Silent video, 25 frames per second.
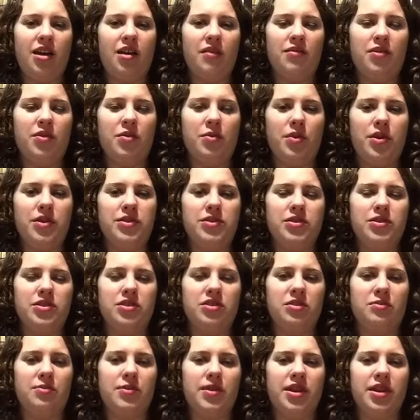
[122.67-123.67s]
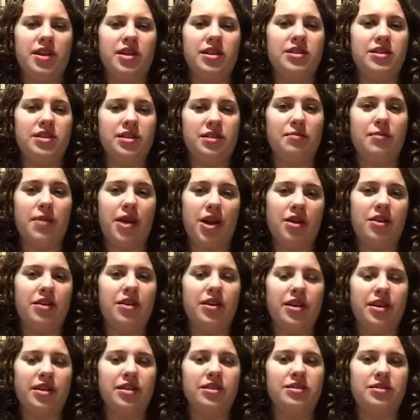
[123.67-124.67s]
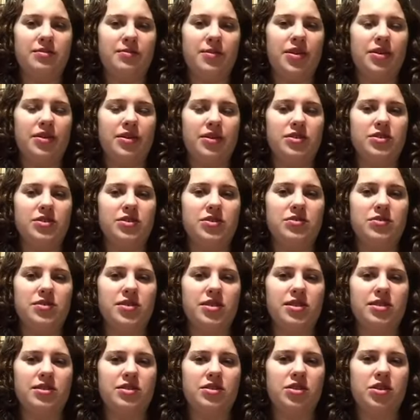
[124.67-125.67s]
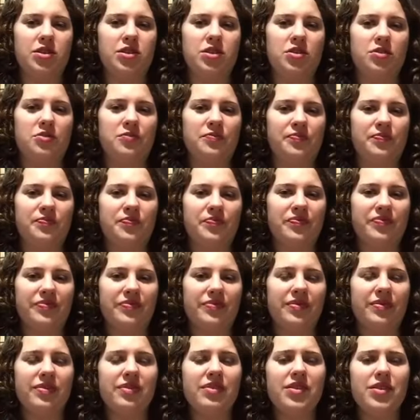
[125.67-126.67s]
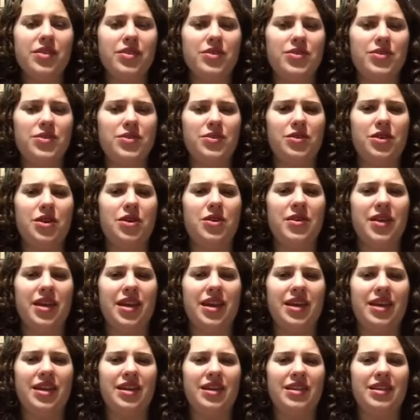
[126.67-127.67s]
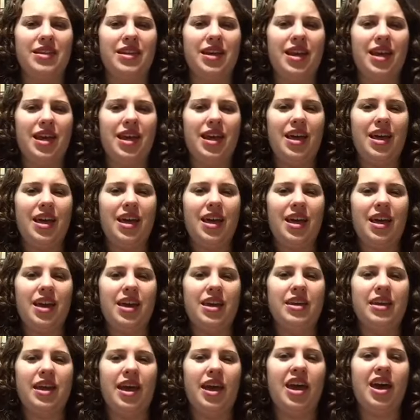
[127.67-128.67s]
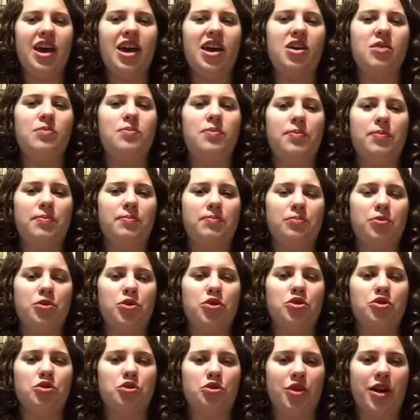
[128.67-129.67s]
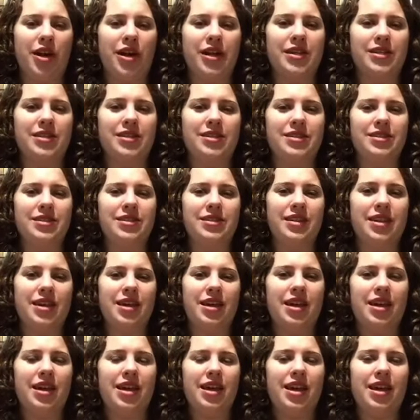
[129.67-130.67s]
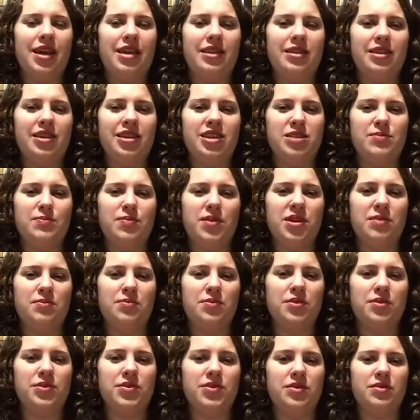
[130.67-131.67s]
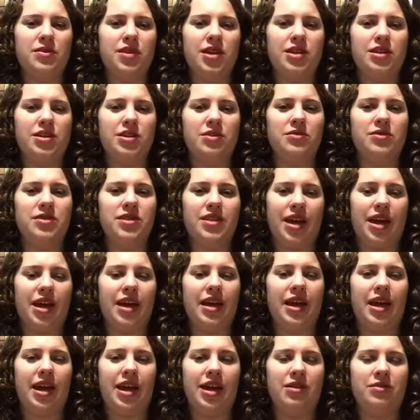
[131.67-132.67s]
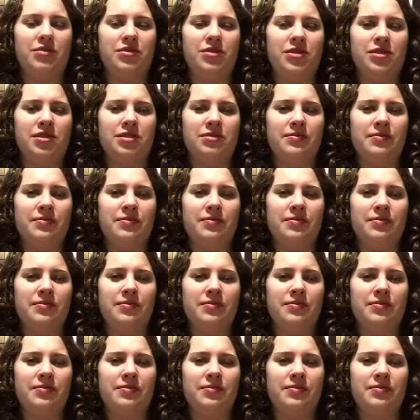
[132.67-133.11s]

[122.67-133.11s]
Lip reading: of the Western Europeans and Americans use this too, to go in and help progress these people so they don't die out.